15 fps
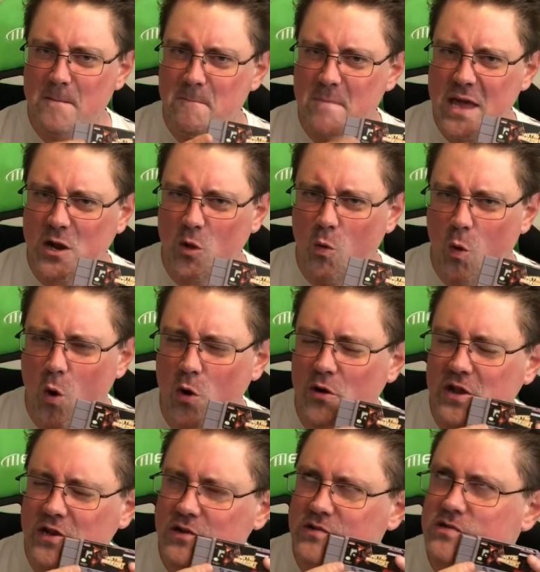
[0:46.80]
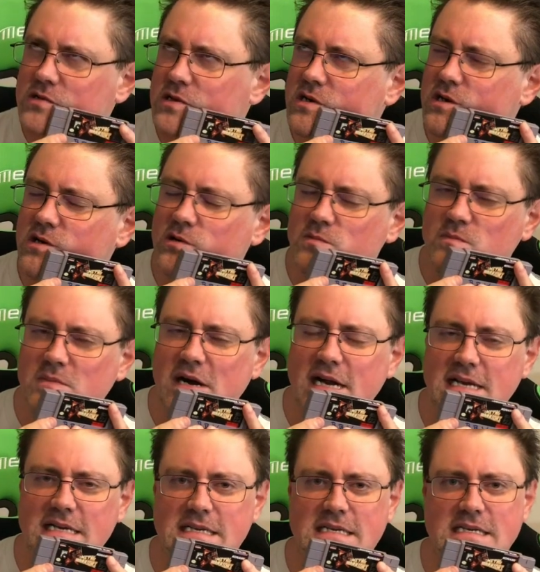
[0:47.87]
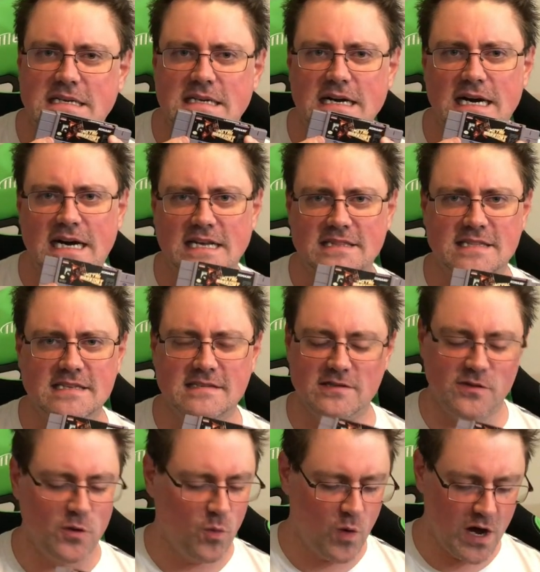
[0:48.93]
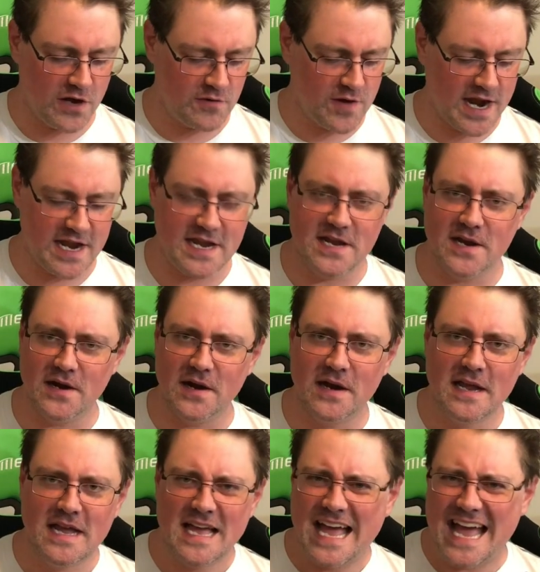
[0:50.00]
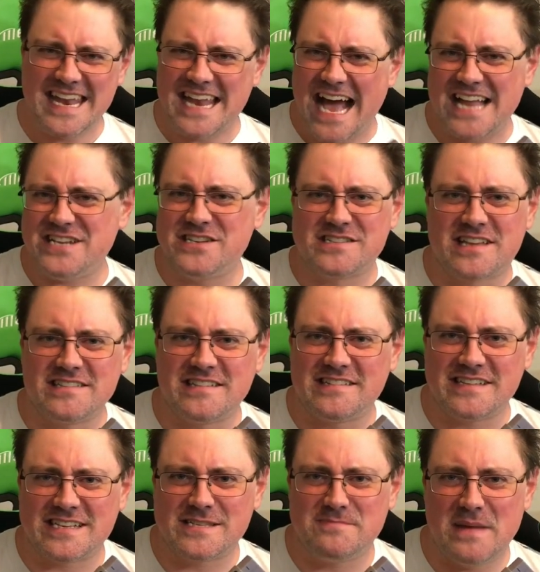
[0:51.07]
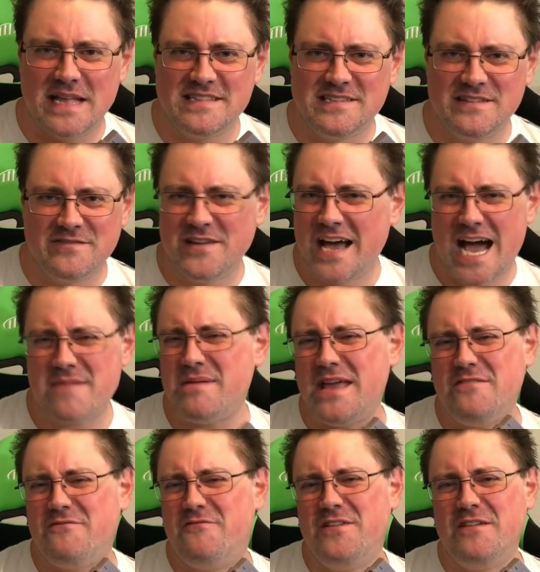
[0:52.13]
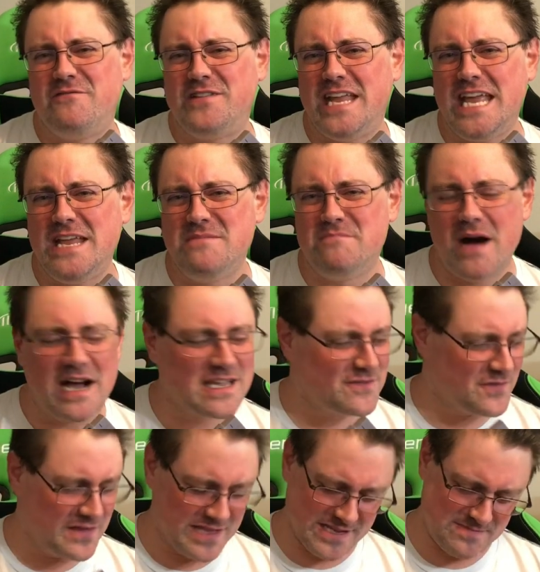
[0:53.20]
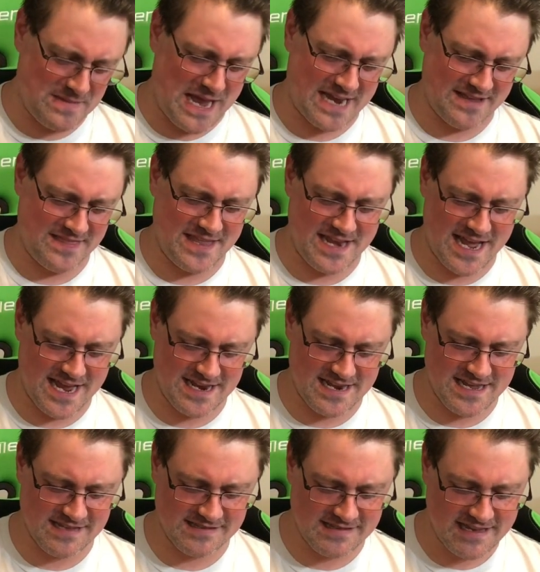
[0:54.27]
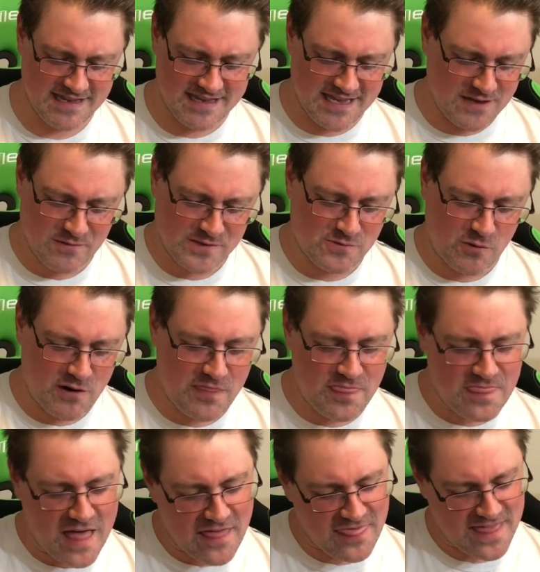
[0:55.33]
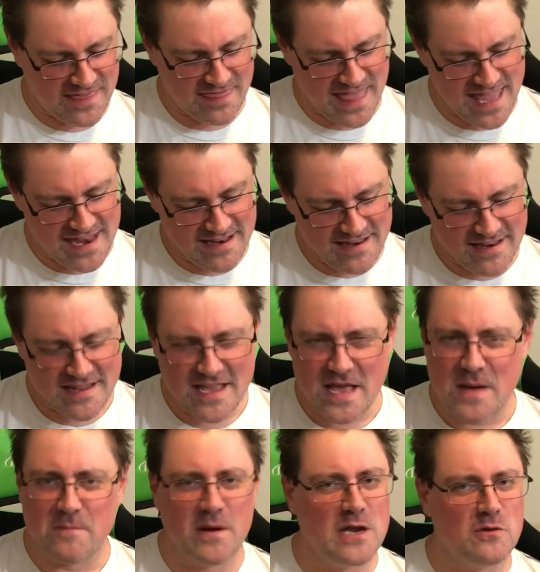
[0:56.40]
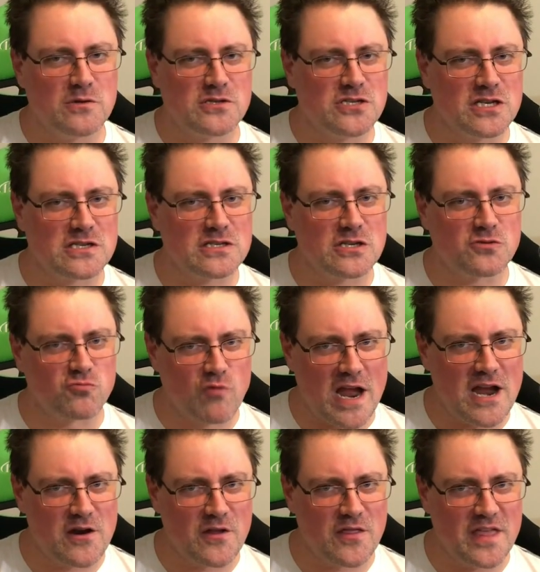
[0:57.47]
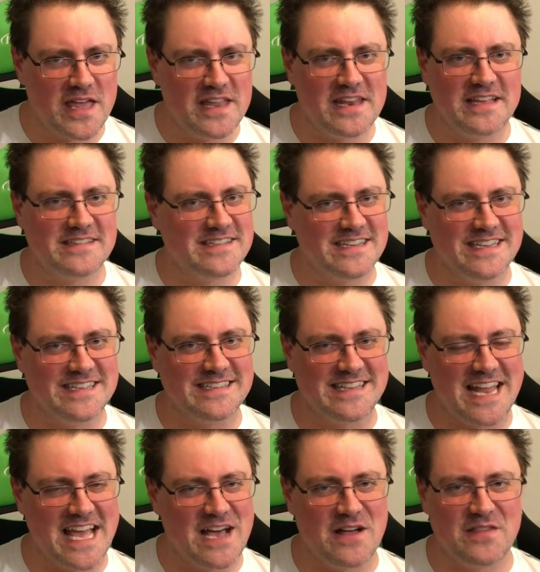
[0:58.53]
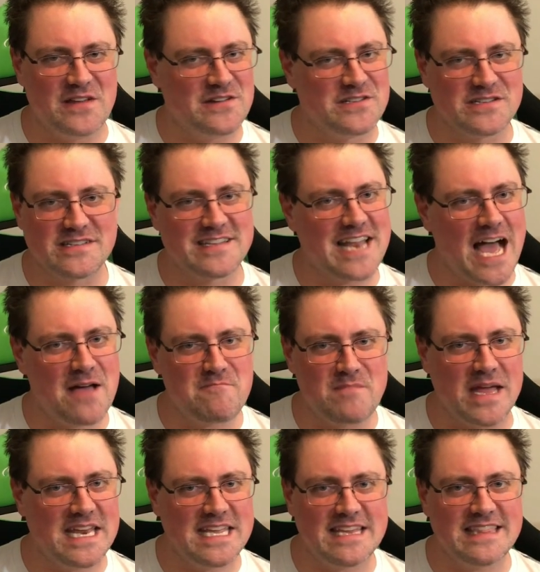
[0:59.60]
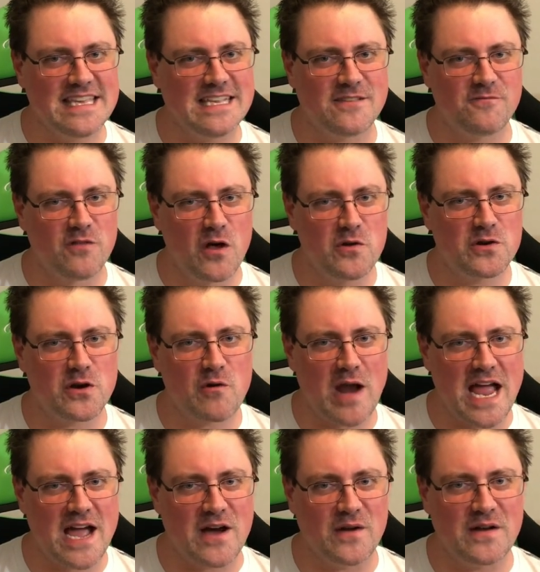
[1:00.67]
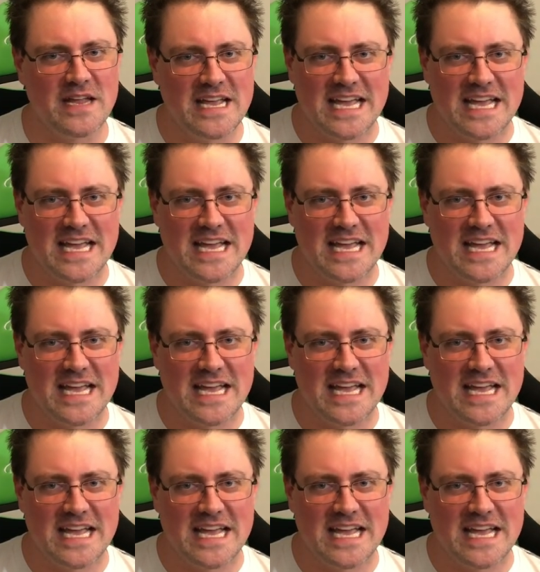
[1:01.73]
Metal Warriors. Oh my God, this is the one right here. And not just because it's expensive, I paid 15 bucks for this back in the 90s. It was worth nothing then, but it was just as rare then as it is now. There's just not many of these floating around.